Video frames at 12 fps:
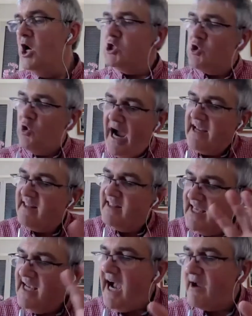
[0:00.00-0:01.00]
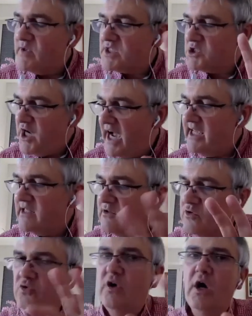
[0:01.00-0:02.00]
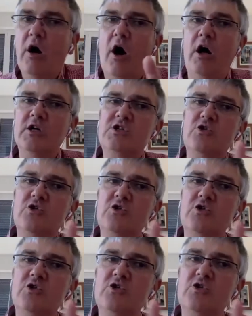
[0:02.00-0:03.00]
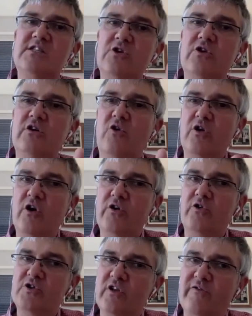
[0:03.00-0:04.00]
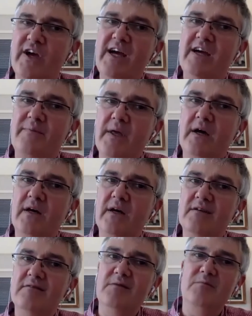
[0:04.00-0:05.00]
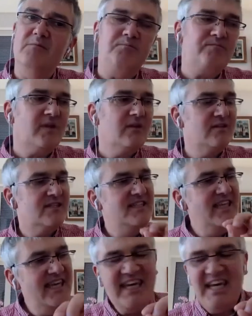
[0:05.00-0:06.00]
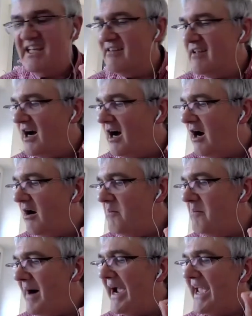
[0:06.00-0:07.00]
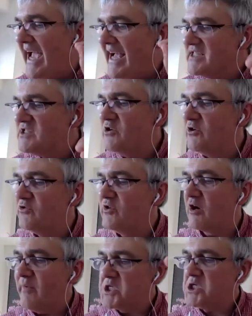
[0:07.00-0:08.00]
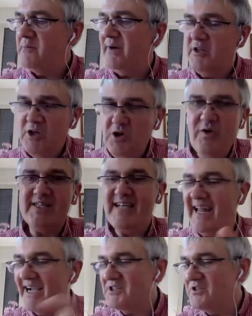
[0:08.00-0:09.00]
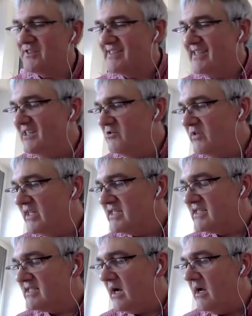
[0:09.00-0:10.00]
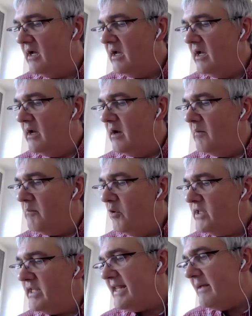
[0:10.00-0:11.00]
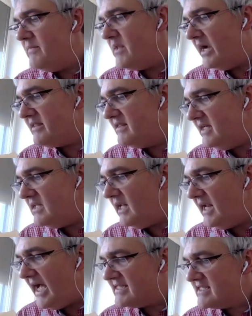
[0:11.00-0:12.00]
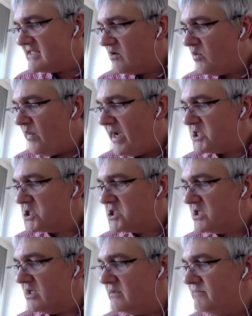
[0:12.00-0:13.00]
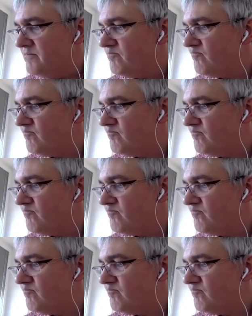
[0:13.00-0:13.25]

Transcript: So I think I was trying to also answer or sort of sneak in my answer to the question about the US elections into this point. And then I think the last question...